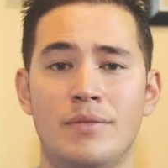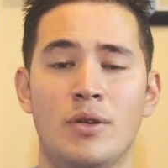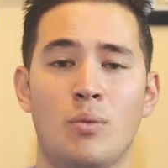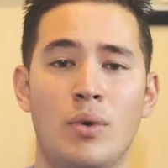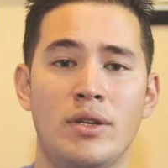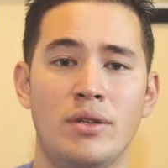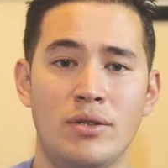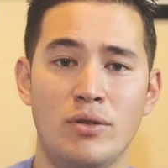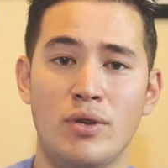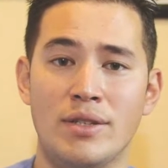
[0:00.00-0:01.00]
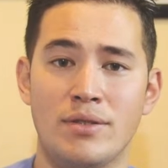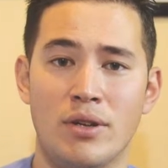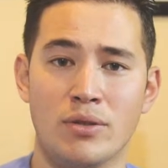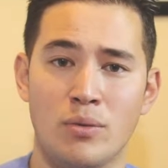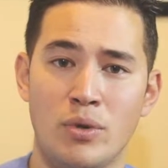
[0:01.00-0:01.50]
when you ask the
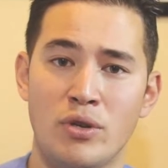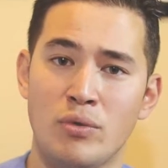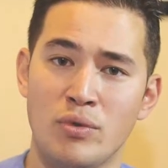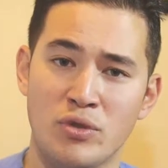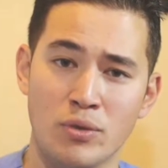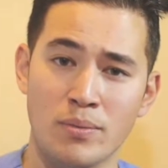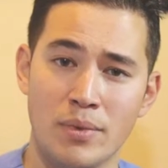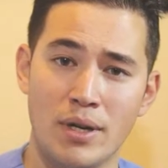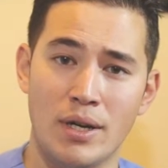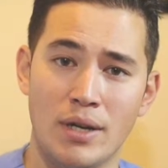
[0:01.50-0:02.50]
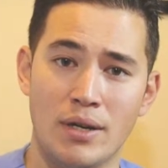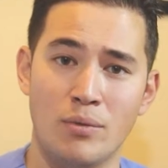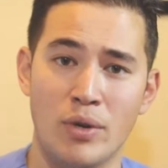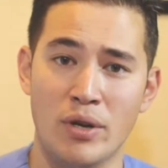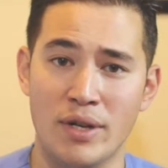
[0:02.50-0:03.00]
doctor when you can resume
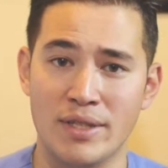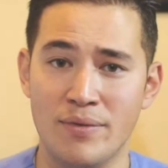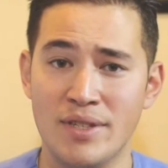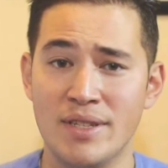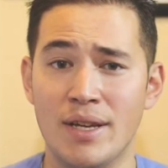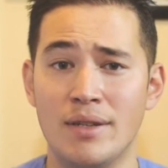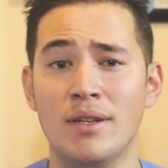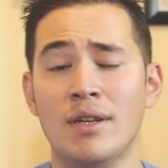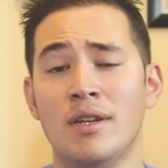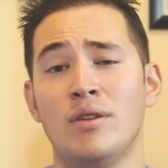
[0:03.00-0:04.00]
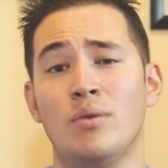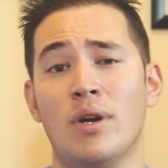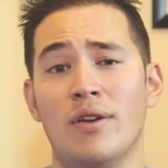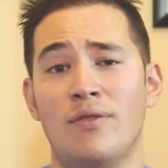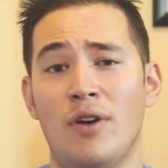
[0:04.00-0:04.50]
regular activities again, you
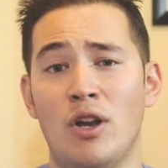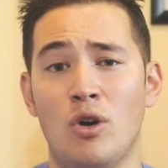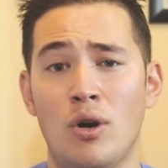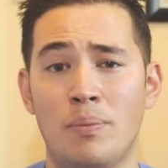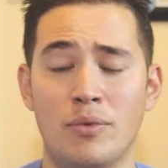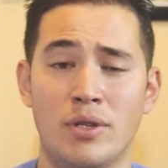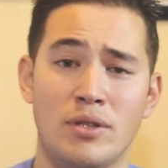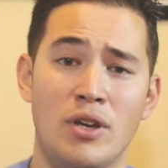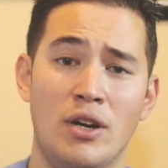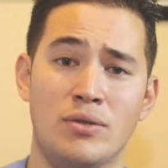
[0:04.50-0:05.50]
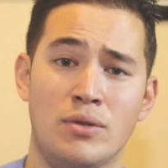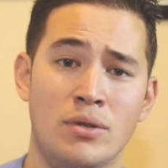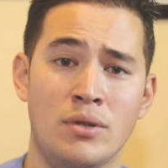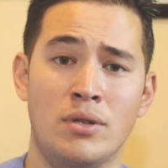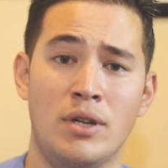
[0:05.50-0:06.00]
want to follow up with the
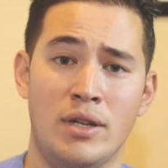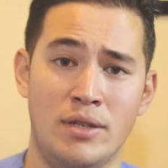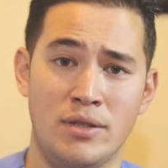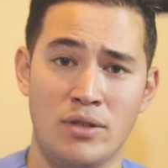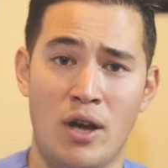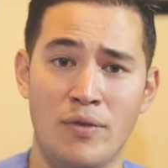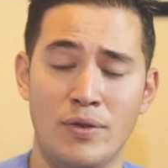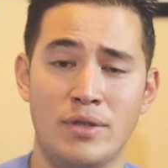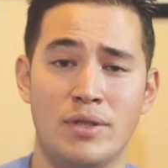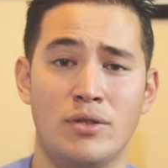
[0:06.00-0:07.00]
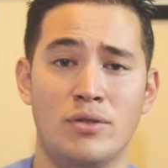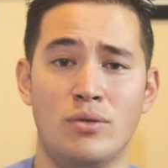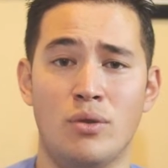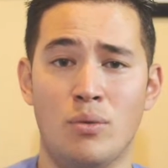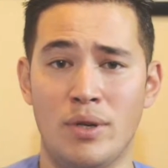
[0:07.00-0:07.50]
doctor in his office and just
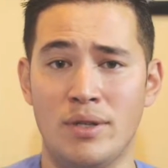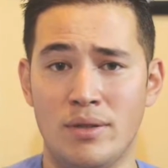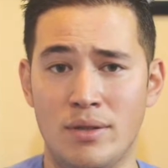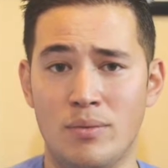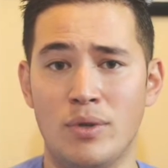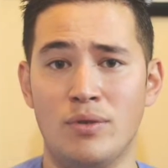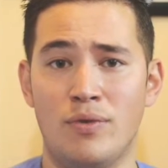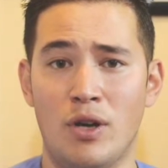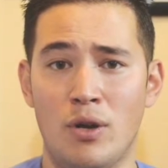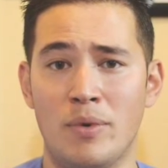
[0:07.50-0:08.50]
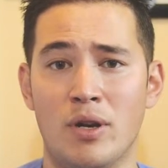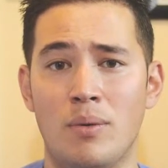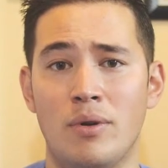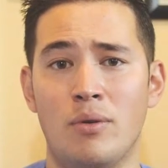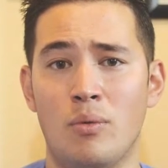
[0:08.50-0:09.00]
know when to follow up in
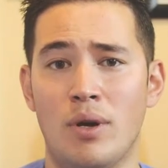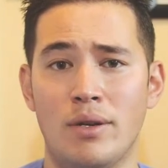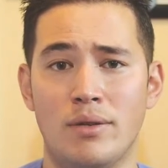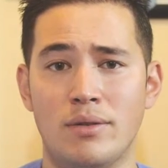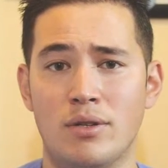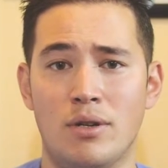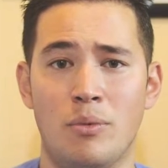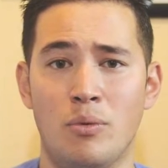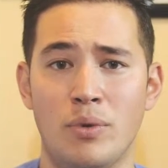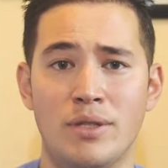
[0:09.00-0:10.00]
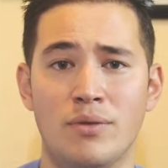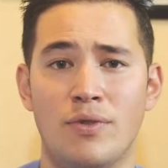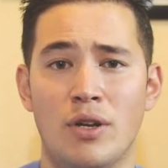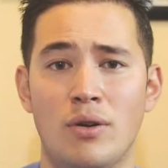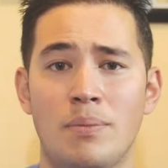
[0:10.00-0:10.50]
what couple weeks to
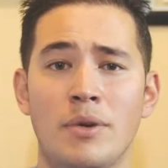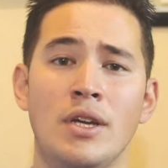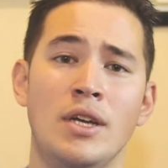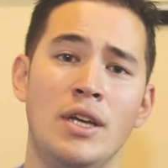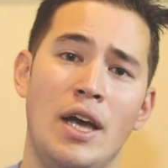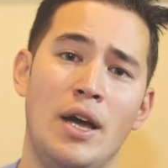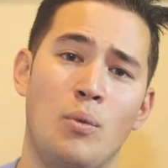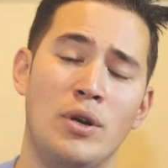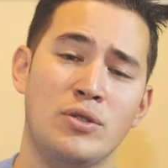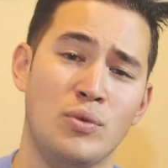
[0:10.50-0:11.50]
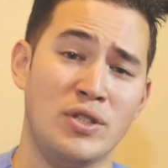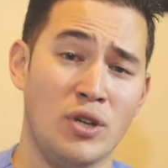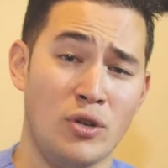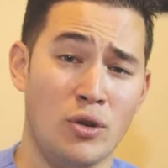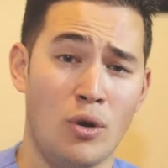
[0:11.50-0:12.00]
follow up, and when to
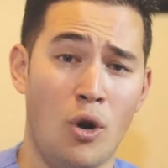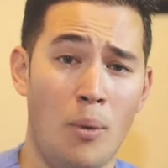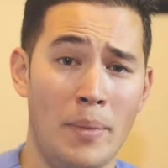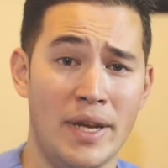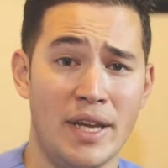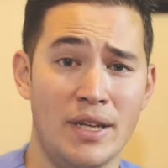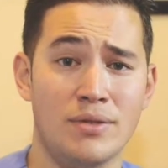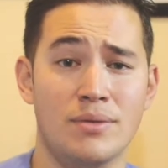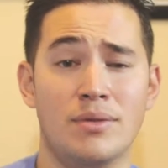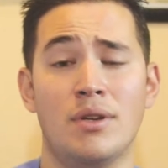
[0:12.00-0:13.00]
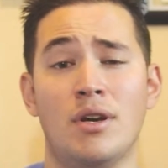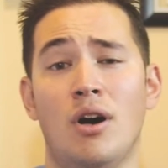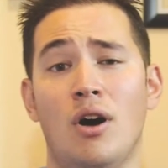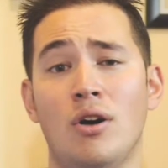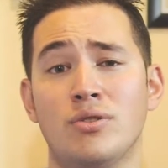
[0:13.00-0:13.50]
restart your home medications.
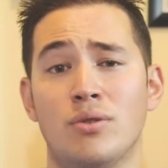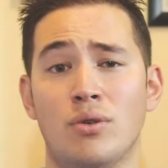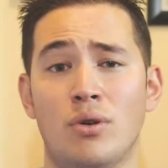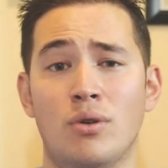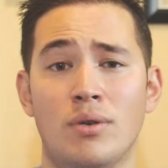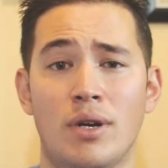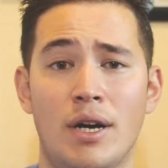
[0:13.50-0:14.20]
Also know